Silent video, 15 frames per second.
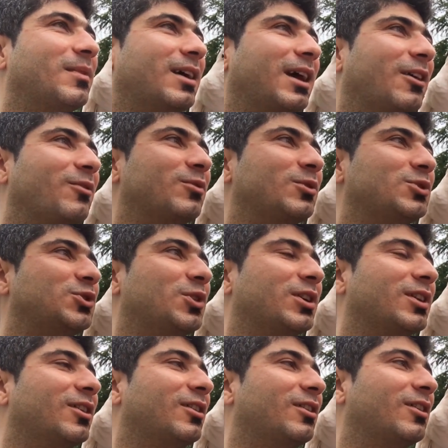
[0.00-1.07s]
I have to show
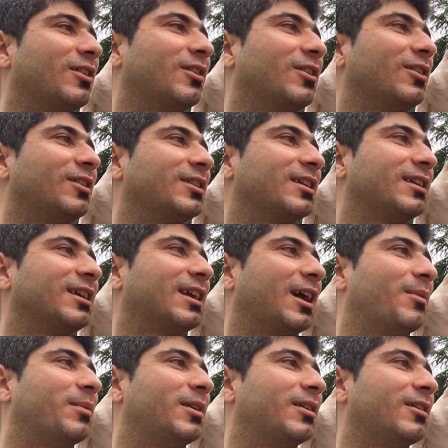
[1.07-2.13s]
it on, on the
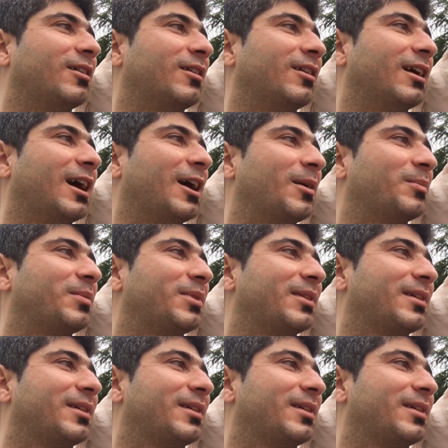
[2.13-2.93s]
camera uh, app